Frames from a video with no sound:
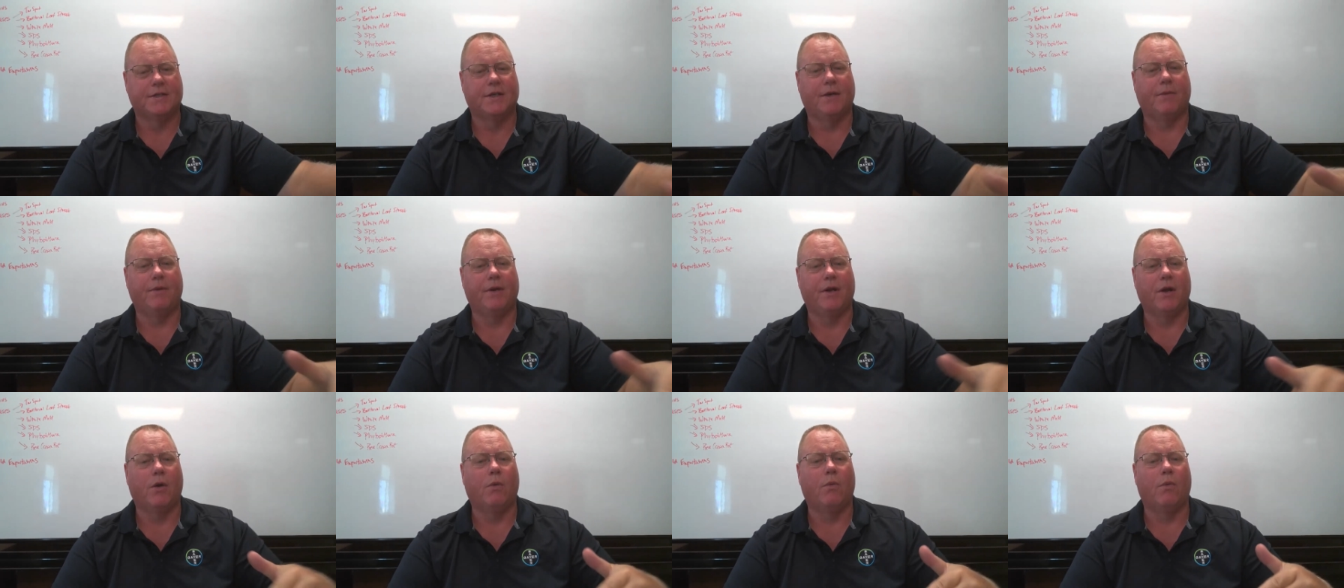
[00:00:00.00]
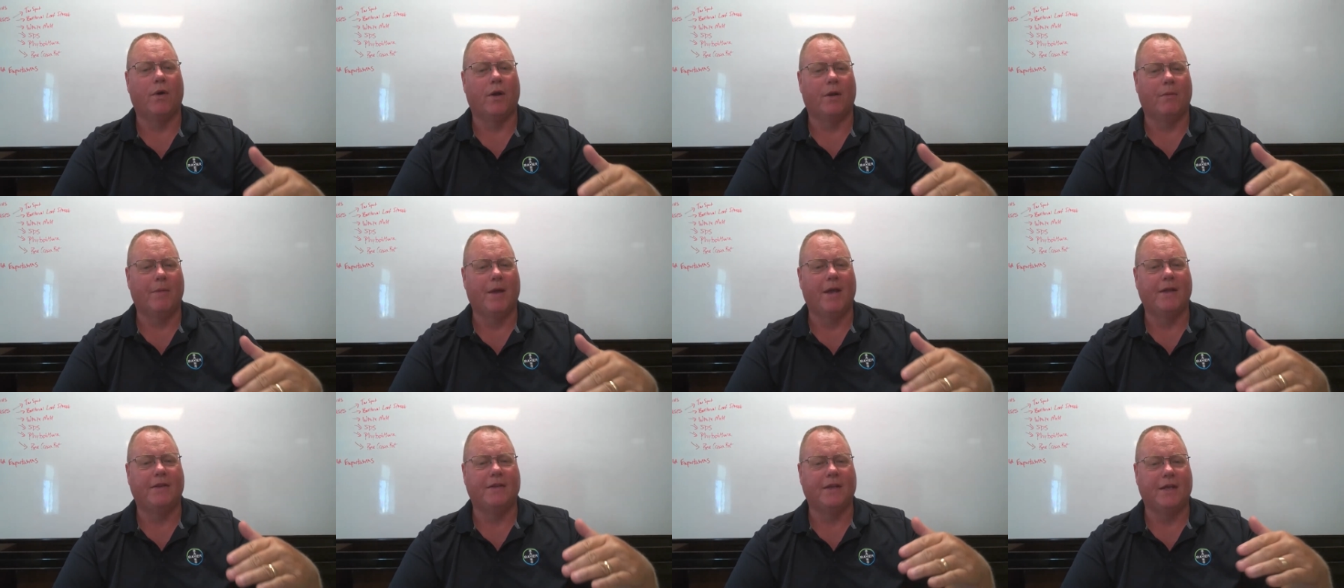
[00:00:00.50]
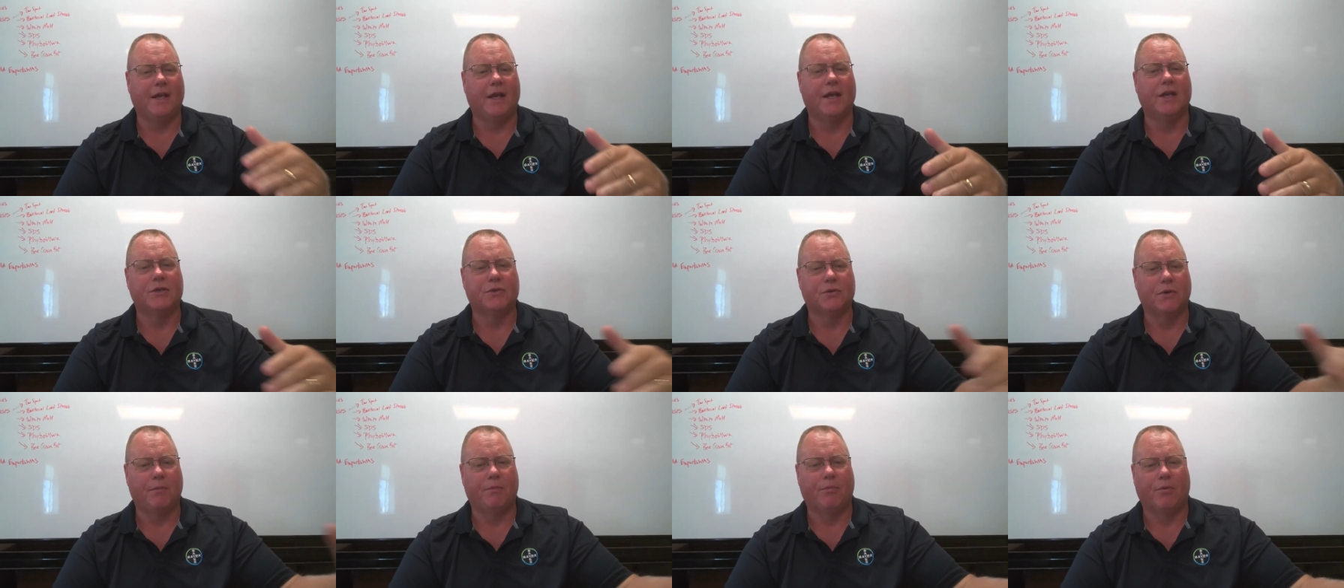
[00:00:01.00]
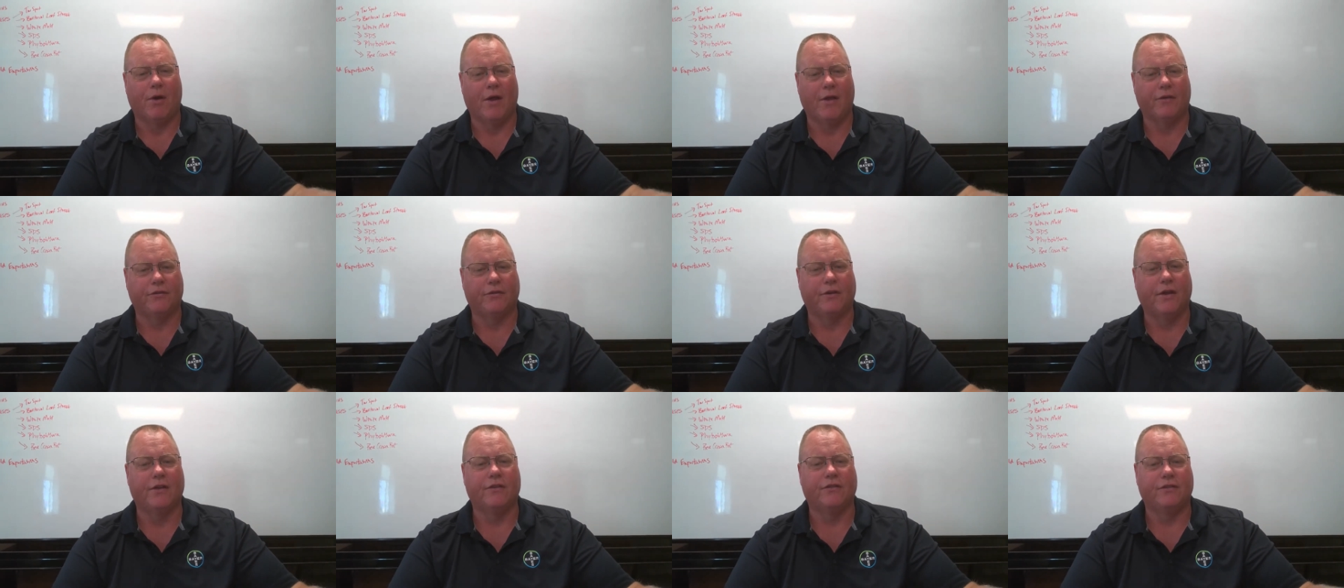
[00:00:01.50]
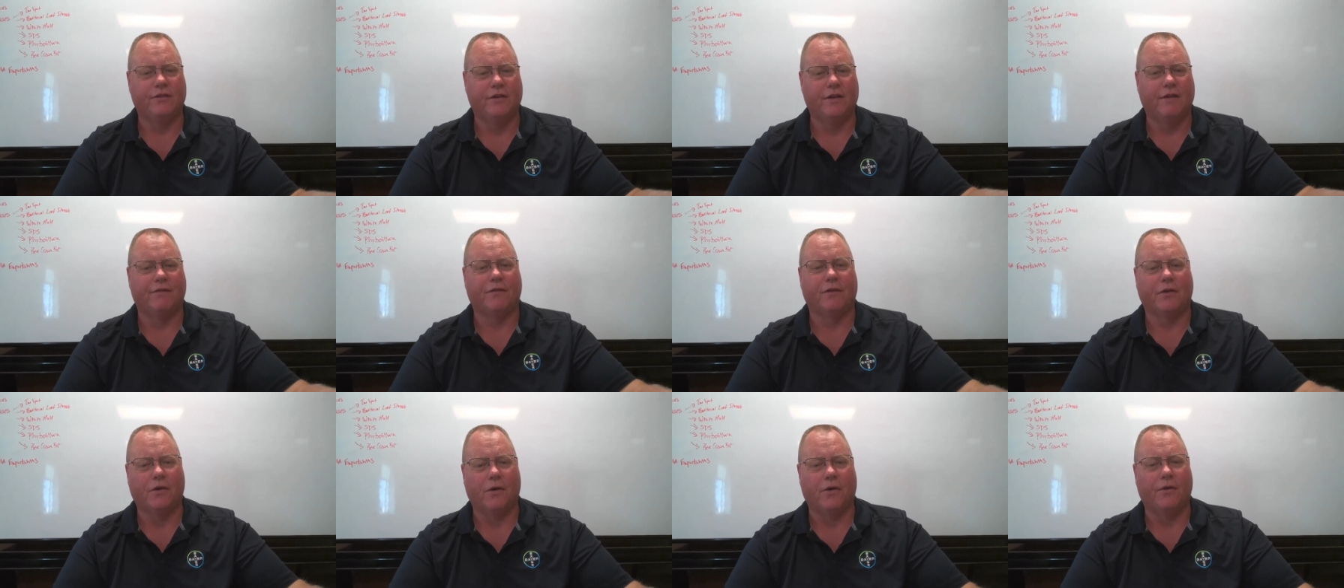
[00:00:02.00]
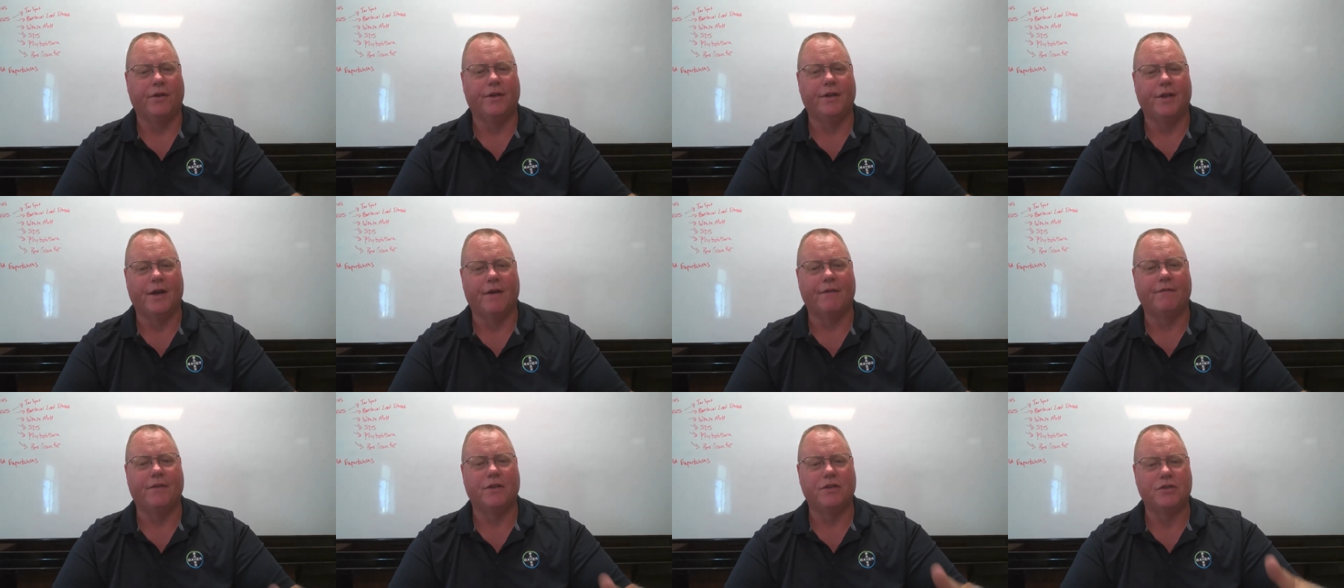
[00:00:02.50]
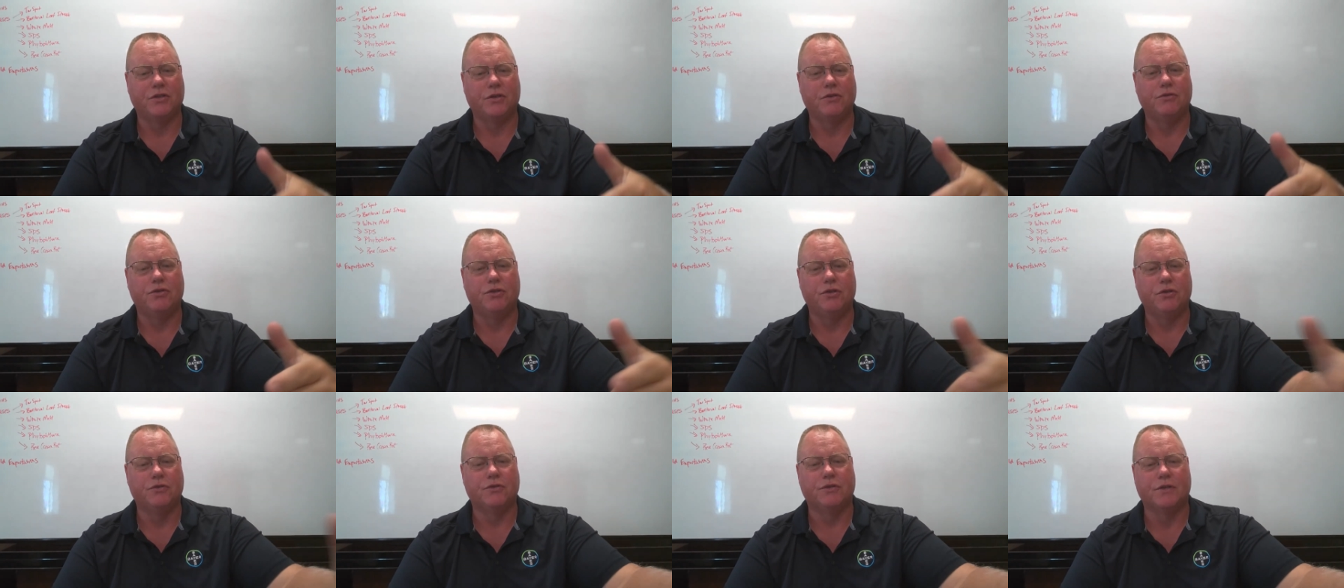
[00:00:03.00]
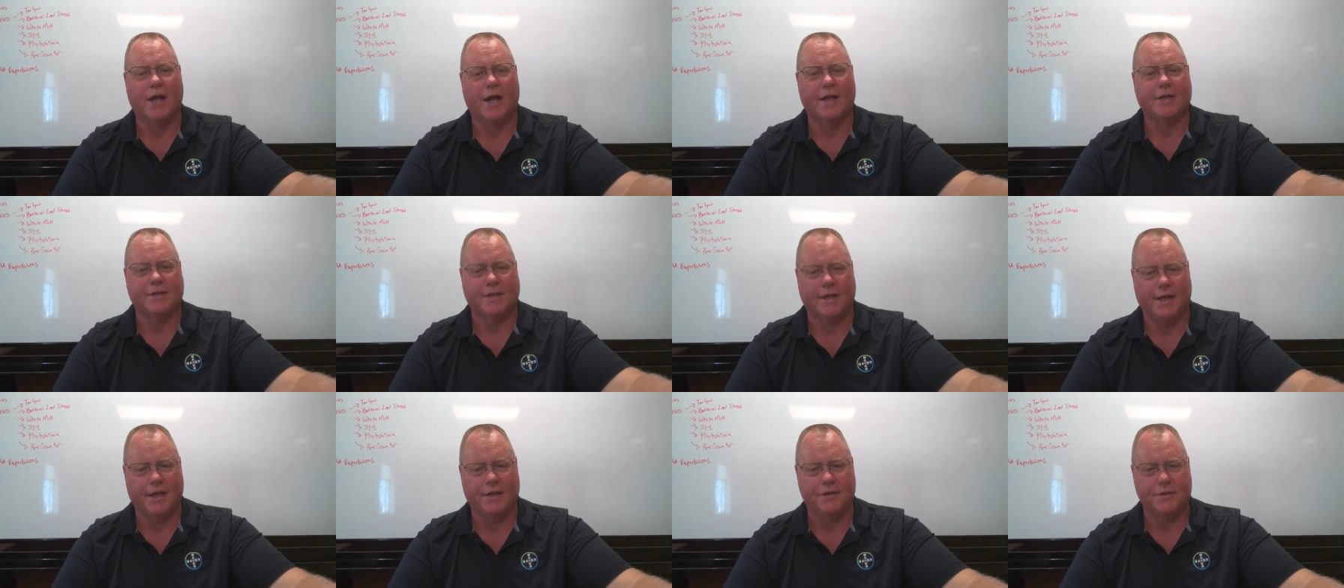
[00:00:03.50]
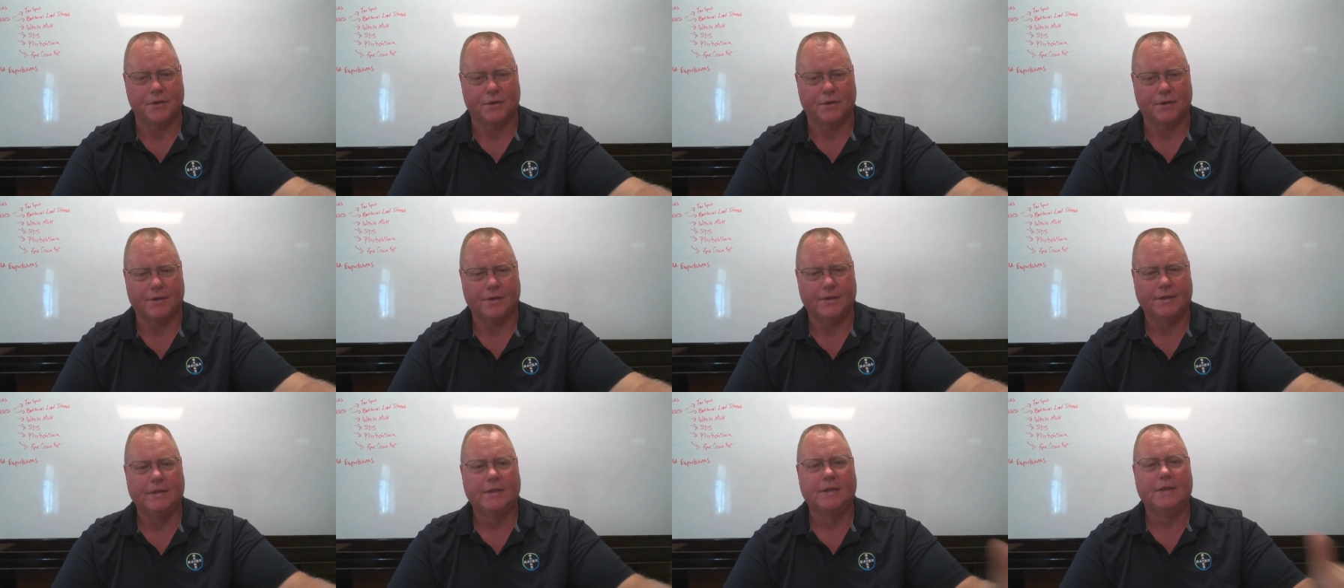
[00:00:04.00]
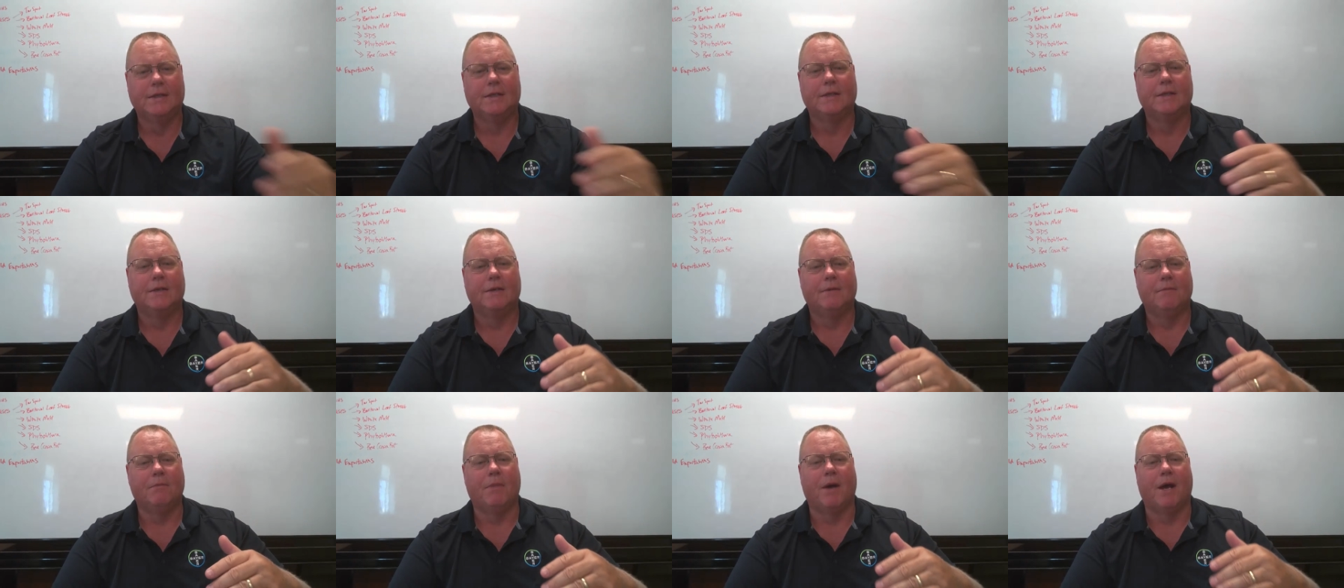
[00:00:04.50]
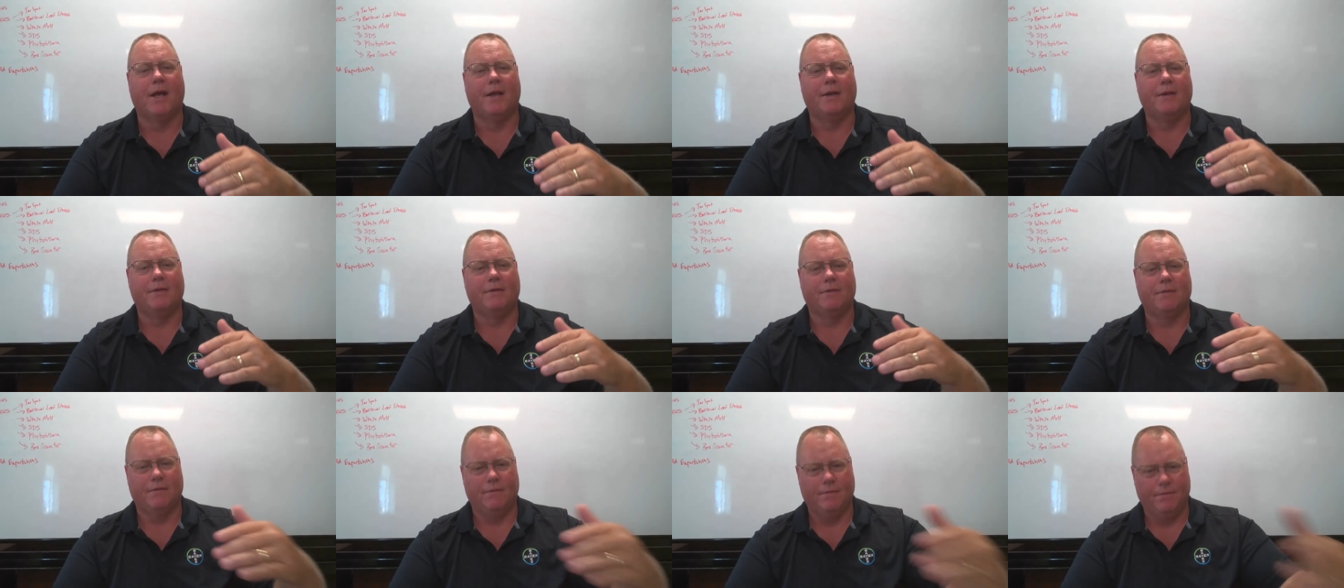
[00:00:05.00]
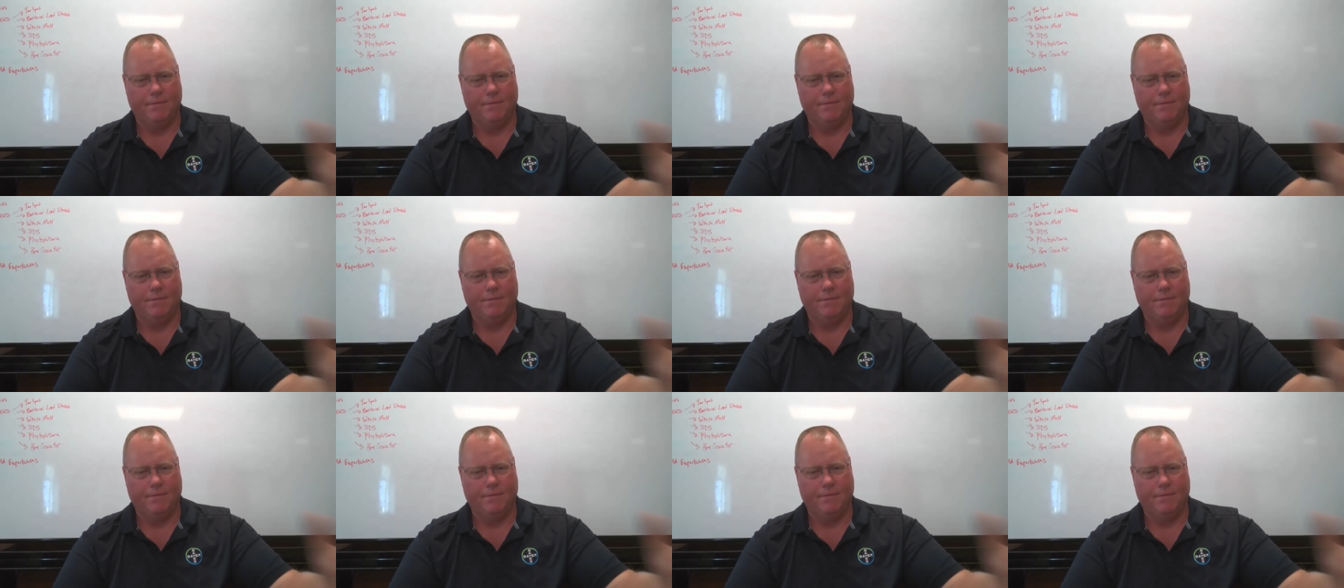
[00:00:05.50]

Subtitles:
and we don't want to make the entry process difficult enough that you choose not to enter, but